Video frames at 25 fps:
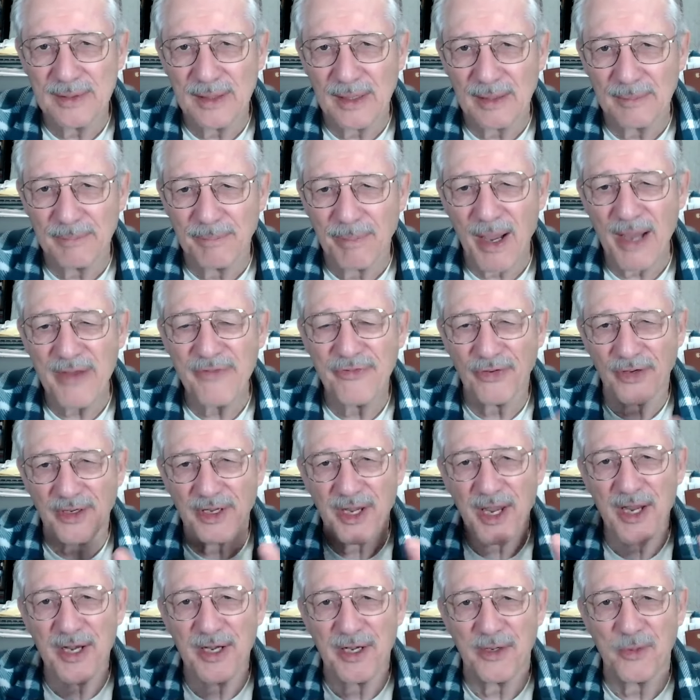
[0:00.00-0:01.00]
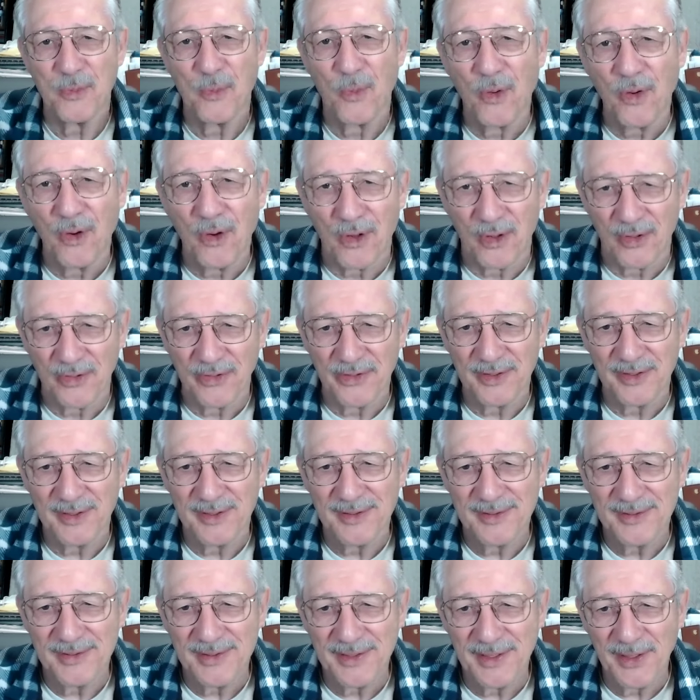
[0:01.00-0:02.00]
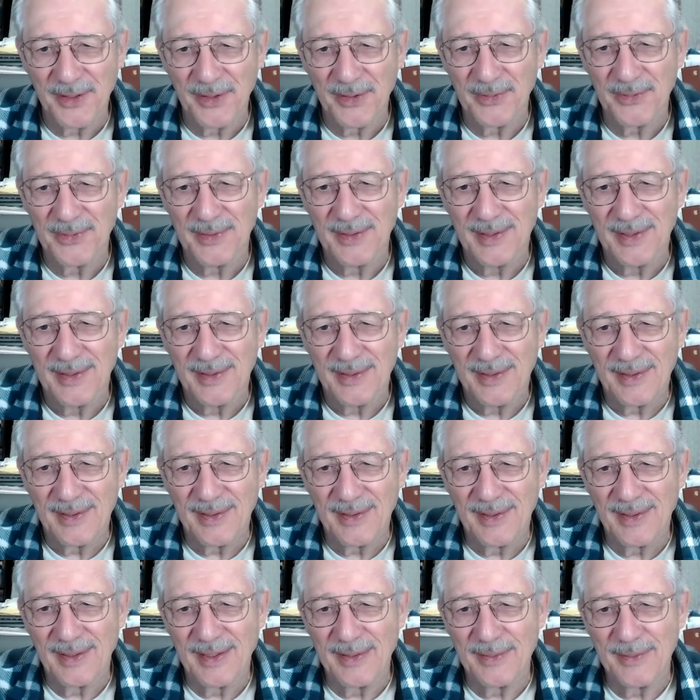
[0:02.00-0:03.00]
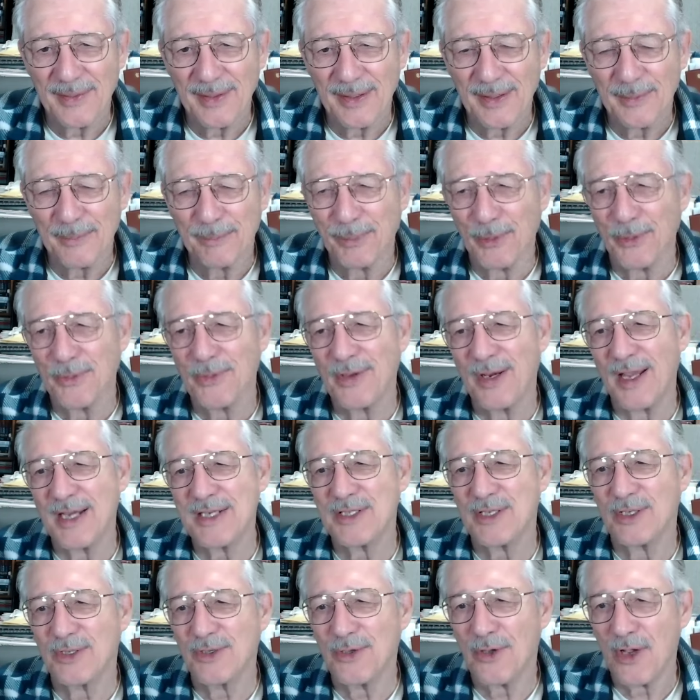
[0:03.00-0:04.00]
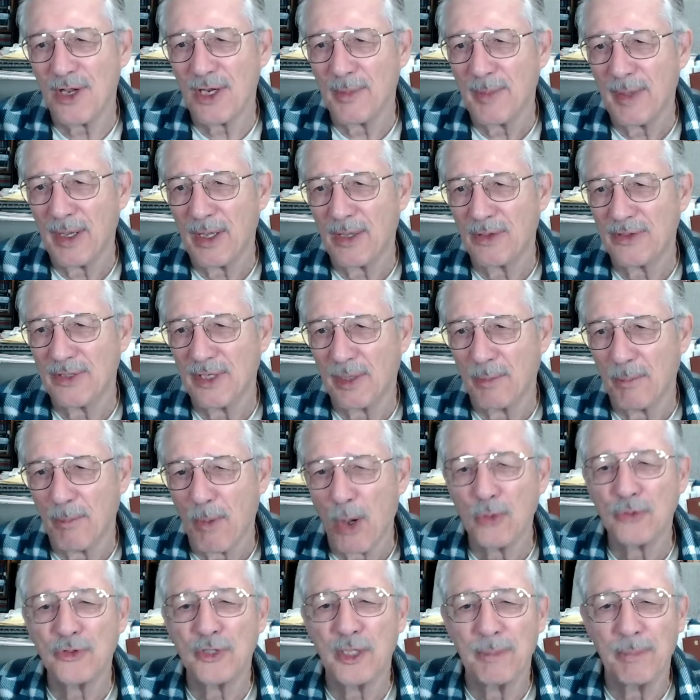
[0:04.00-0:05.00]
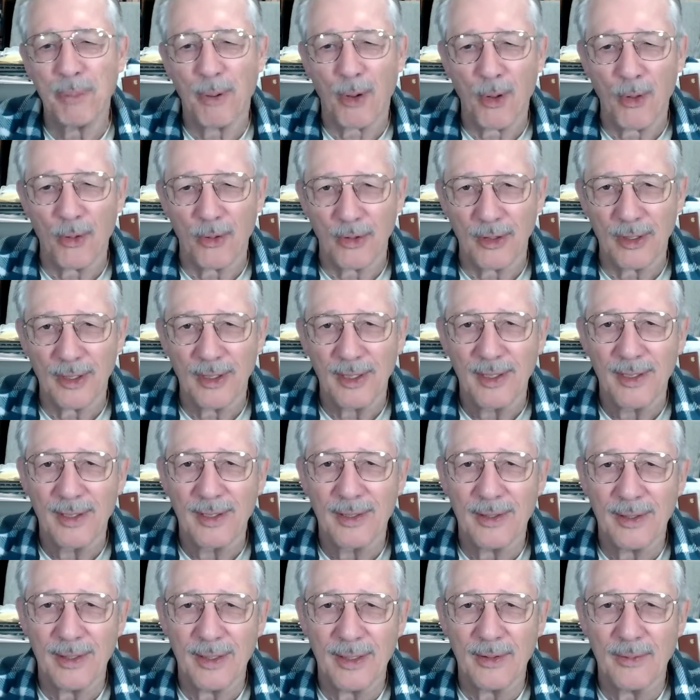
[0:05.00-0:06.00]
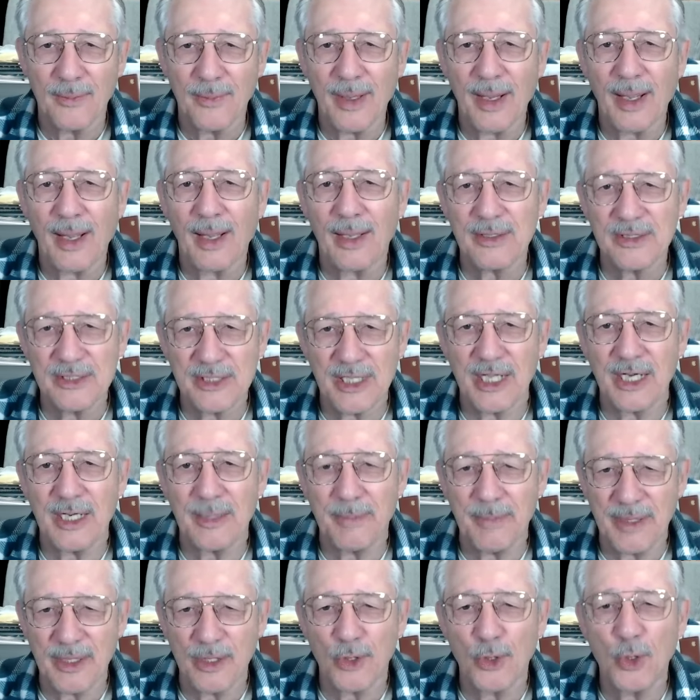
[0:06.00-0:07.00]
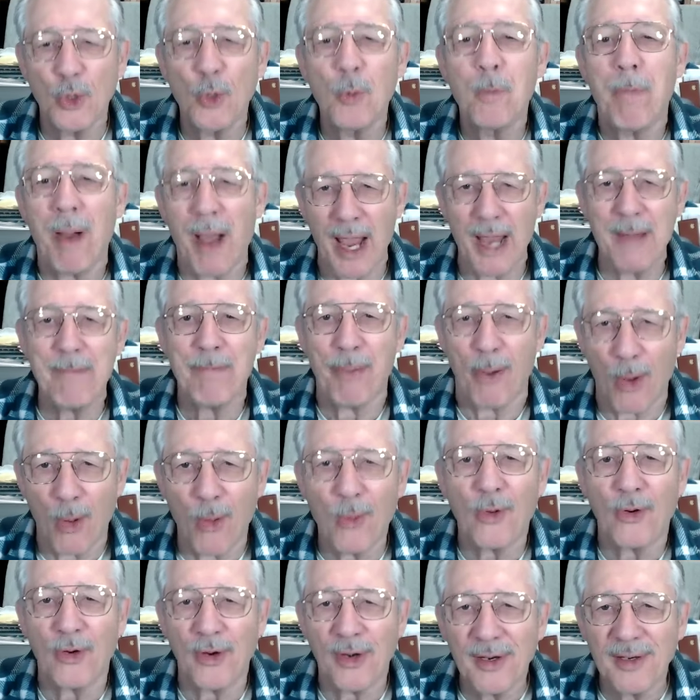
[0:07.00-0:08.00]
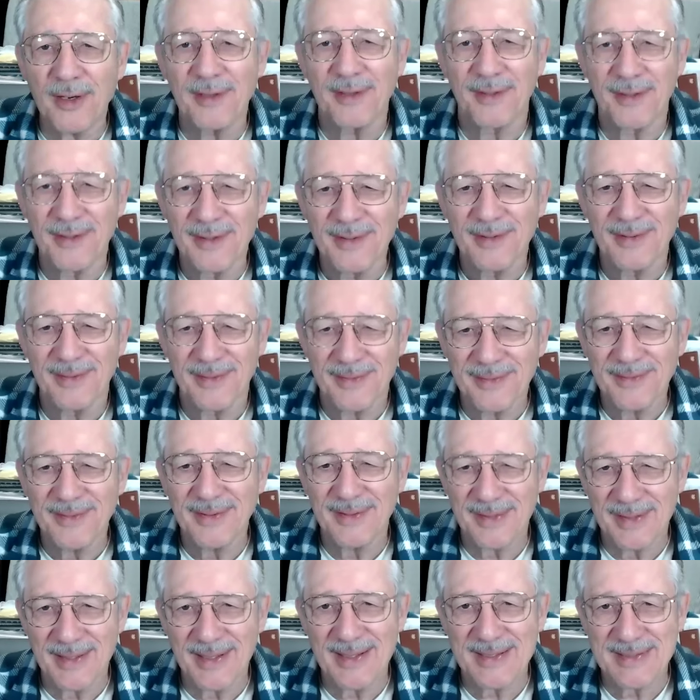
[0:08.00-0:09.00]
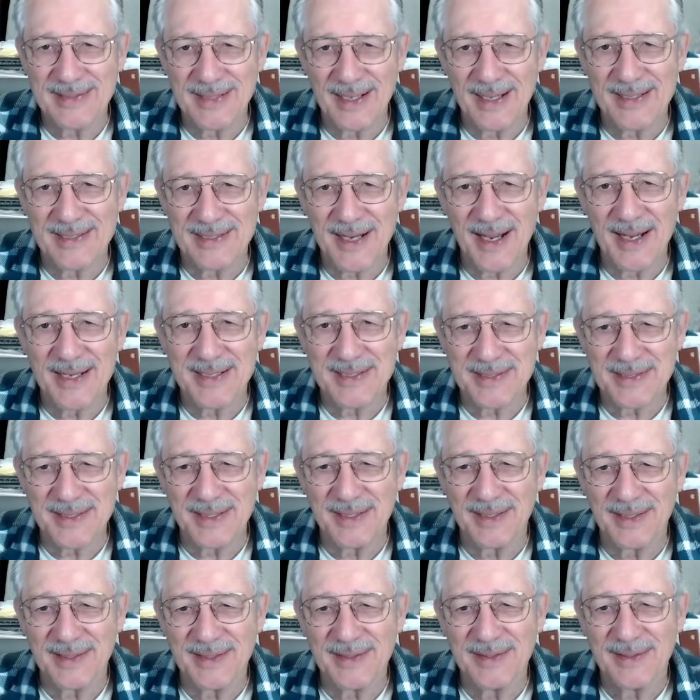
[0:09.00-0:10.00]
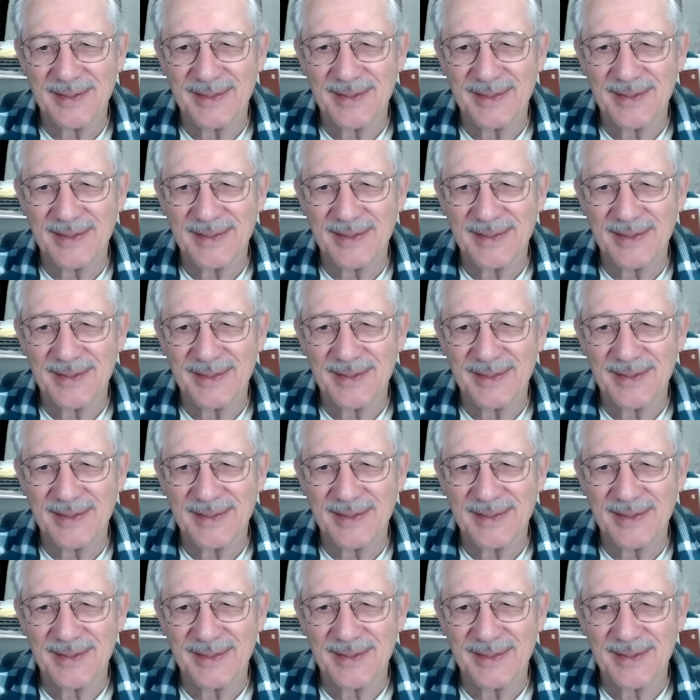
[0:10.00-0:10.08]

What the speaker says: bifurcated world, you know? Putin likes to talk about the multipolar. It's going to be a new bipolar, as I see it.